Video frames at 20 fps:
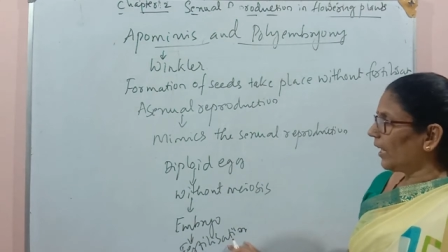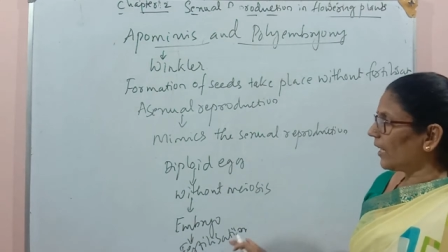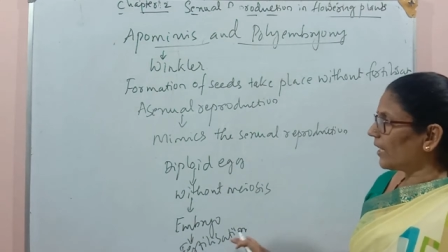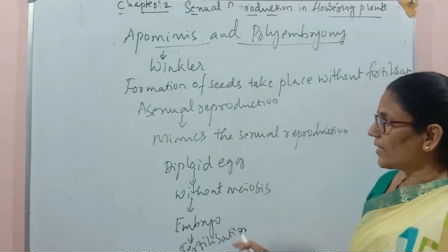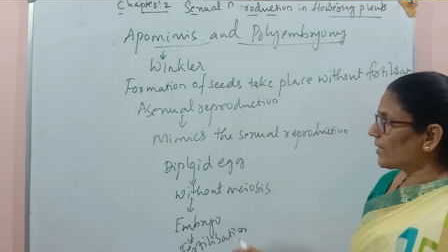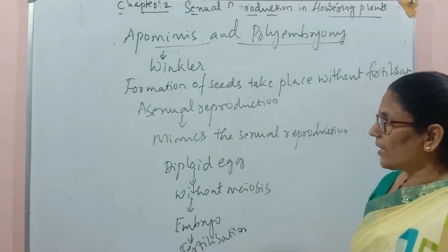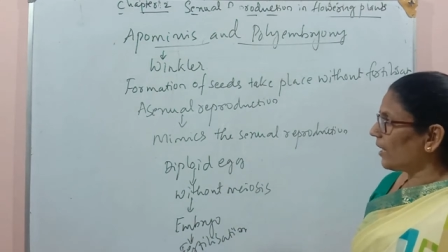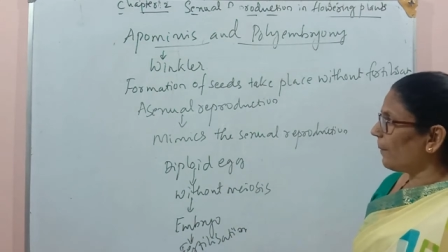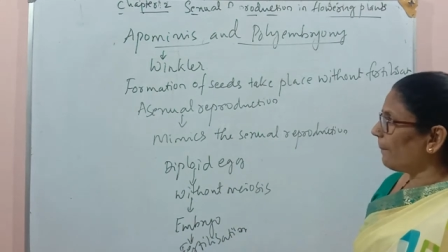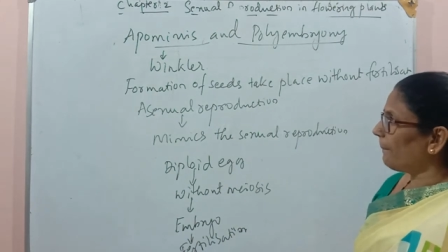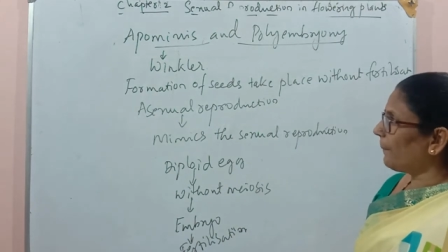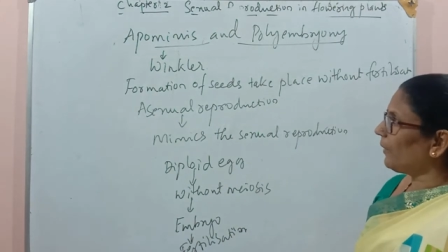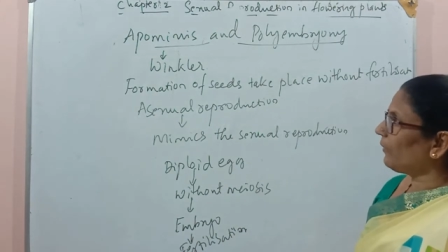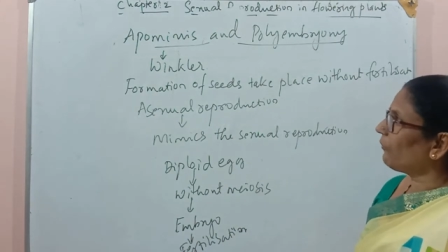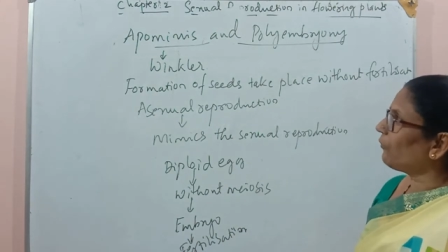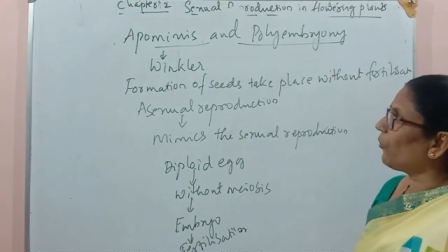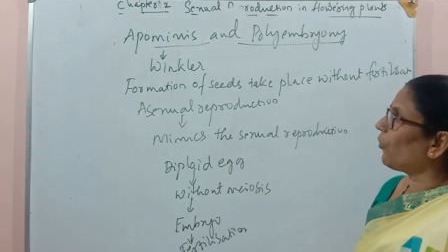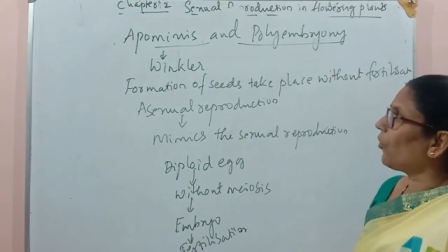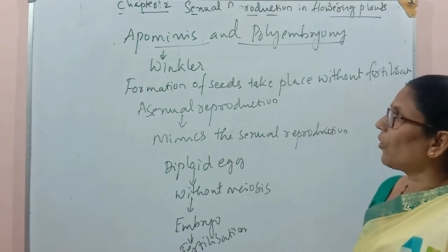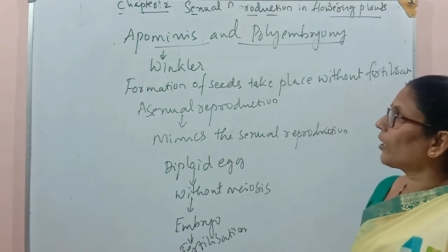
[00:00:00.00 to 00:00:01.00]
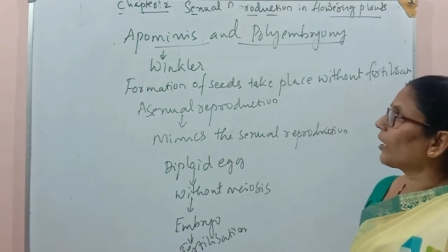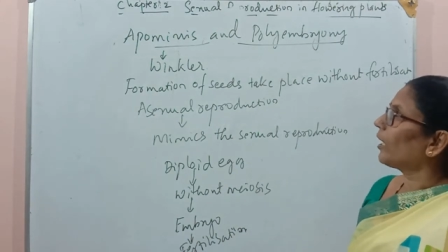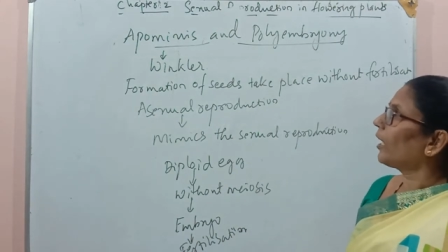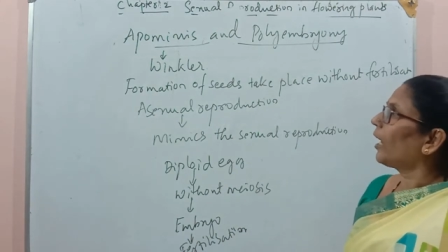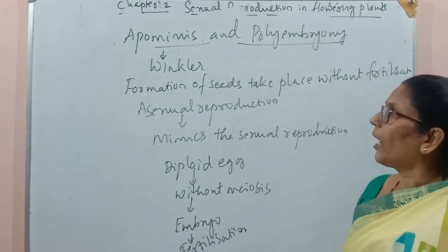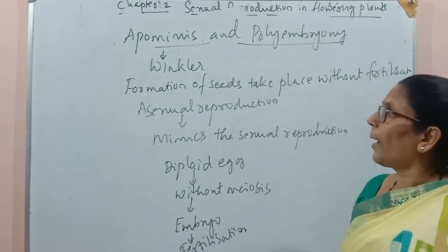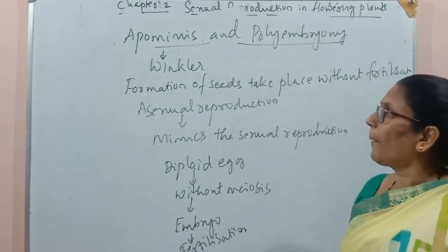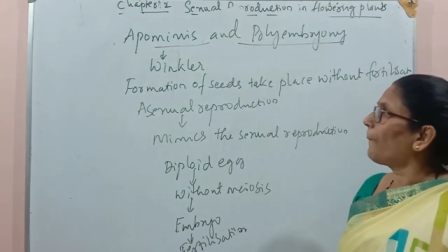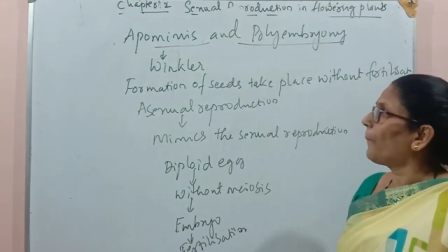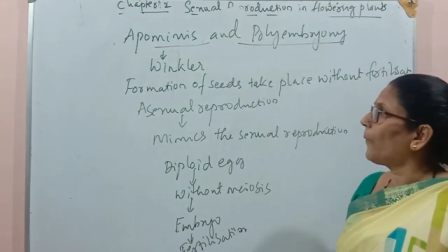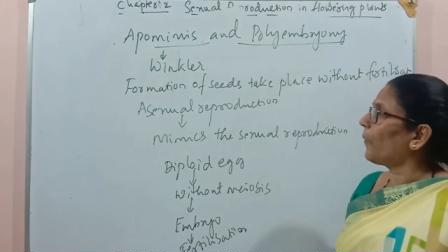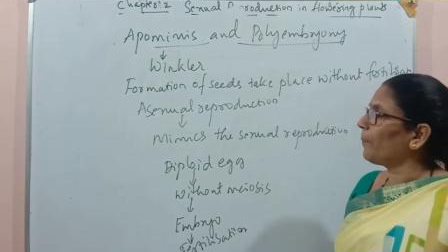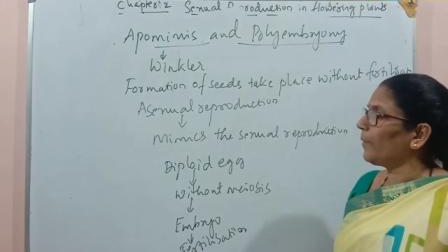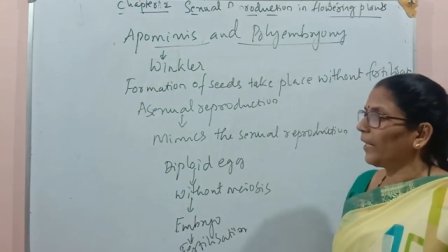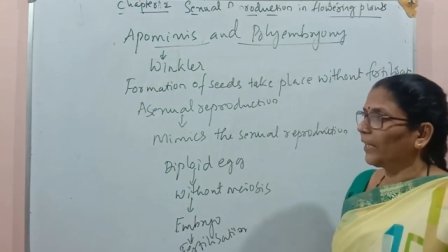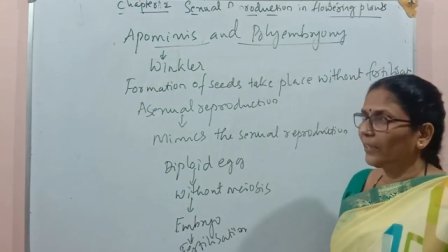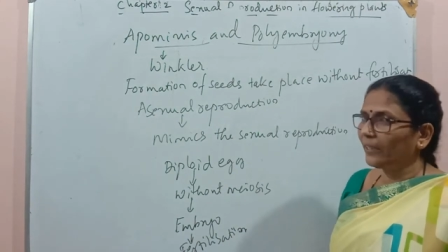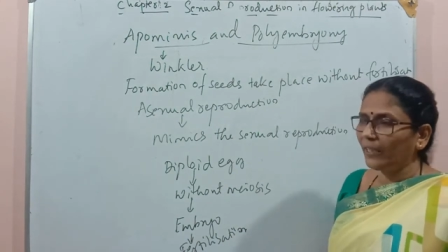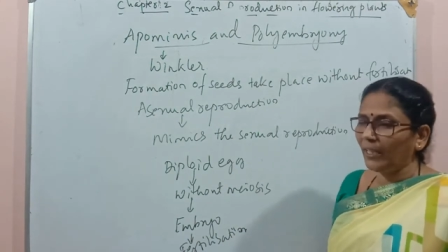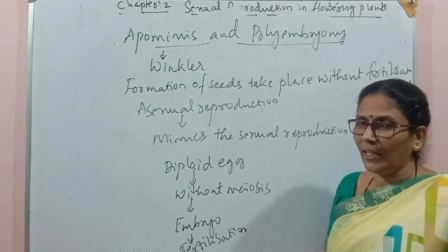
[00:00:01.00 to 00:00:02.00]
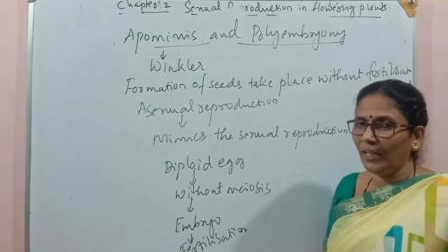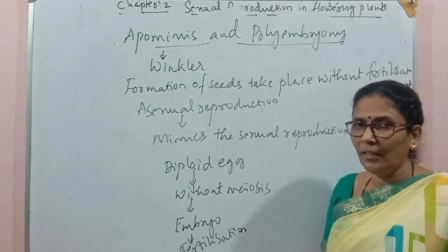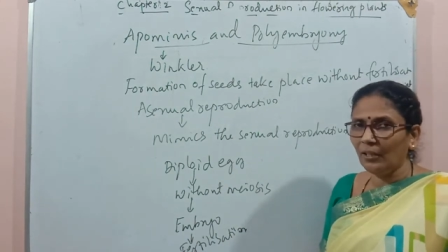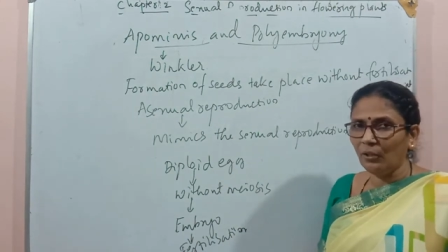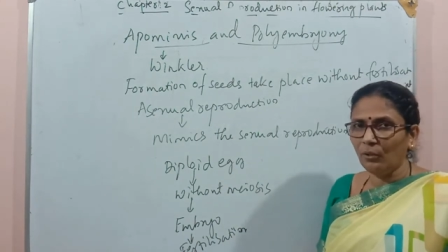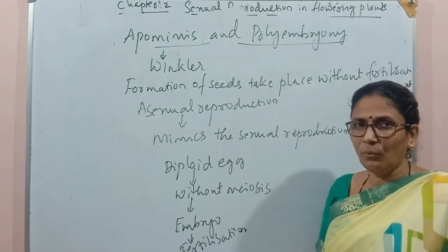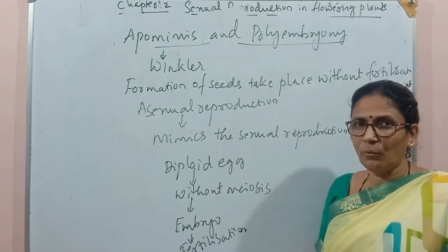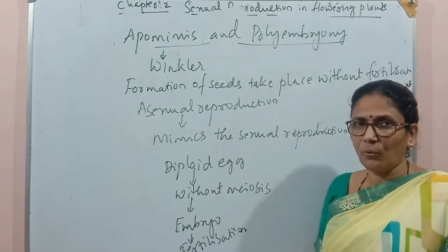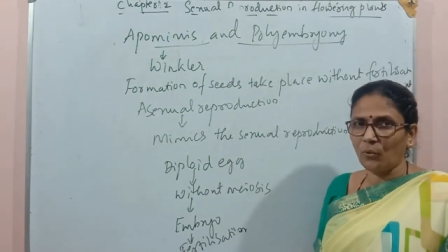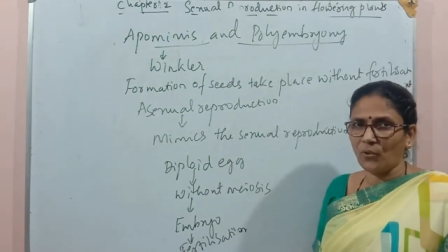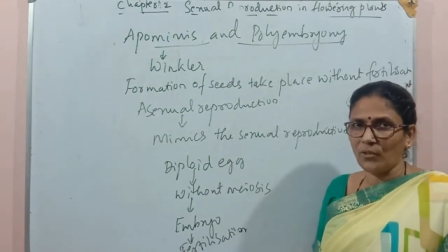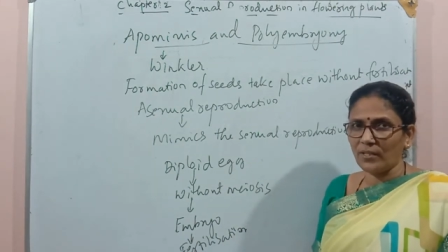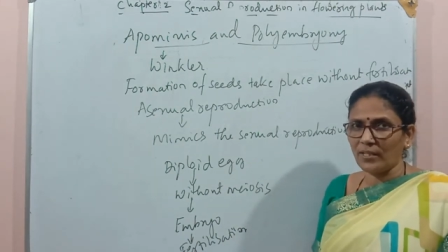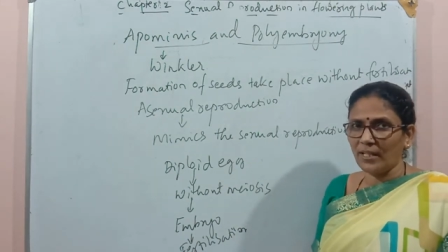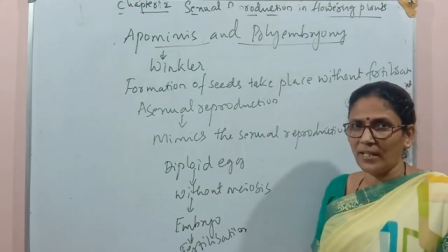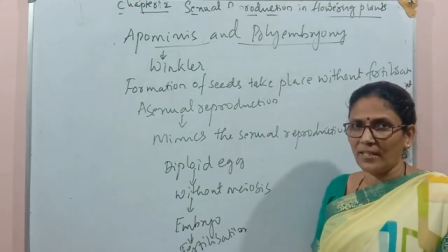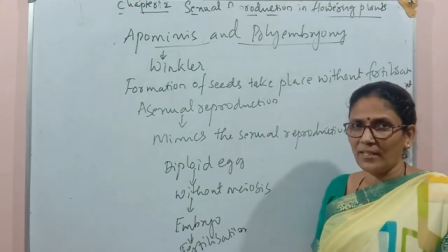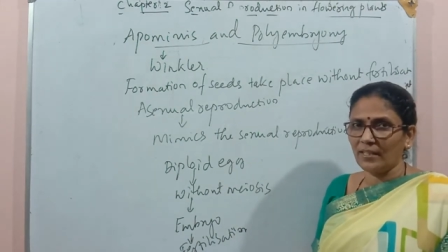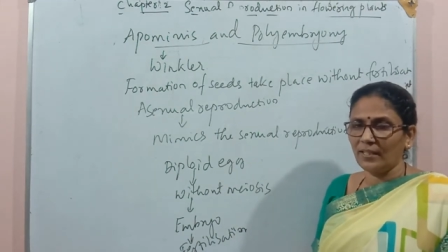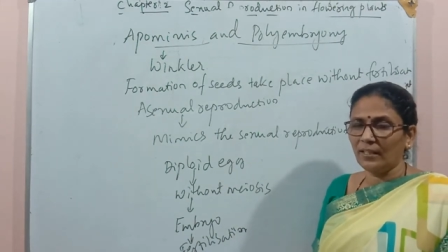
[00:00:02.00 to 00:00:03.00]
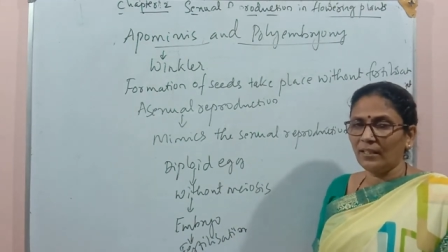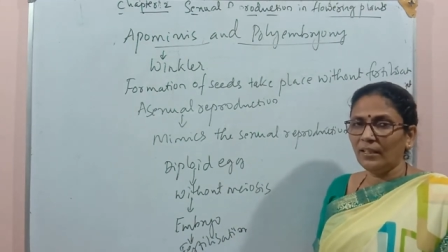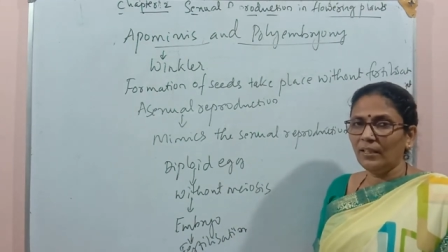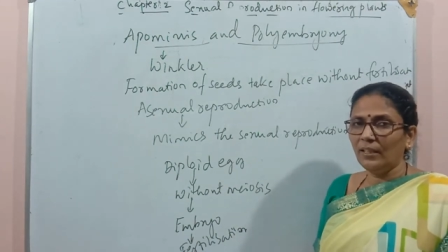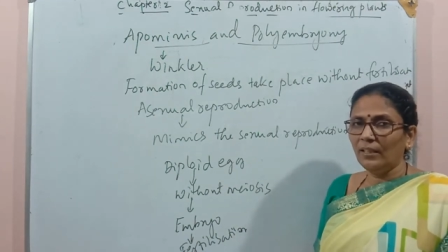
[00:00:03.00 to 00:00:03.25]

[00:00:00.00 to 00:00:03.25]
Example for apomictic process